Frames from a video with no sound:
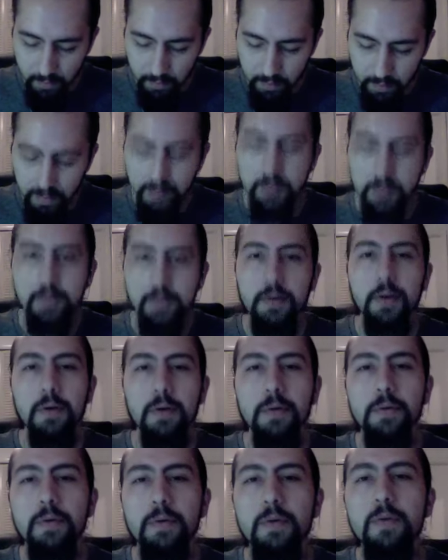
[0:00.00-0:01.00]
then you
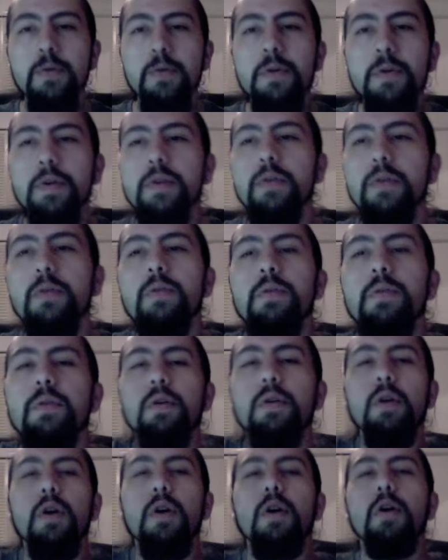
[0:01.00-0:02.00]
go,
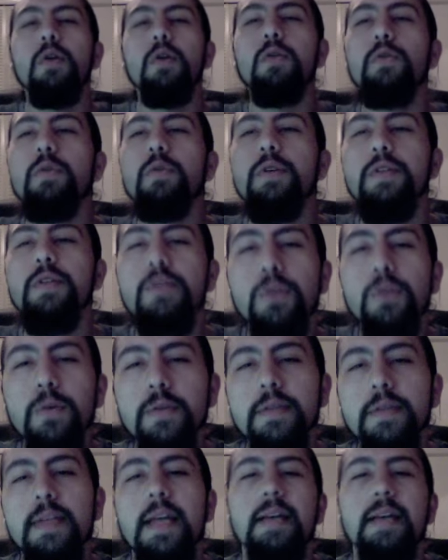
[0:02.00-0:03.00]
who
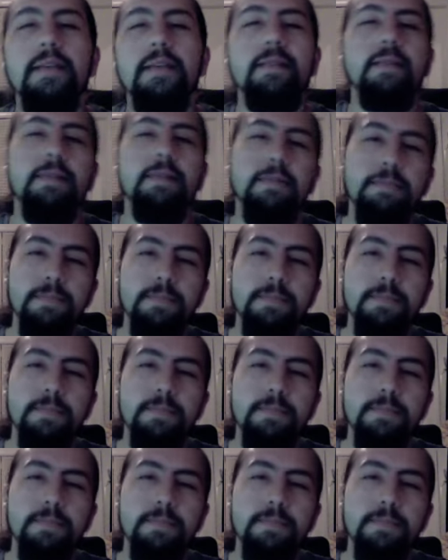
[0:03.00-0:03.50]
controls NASA?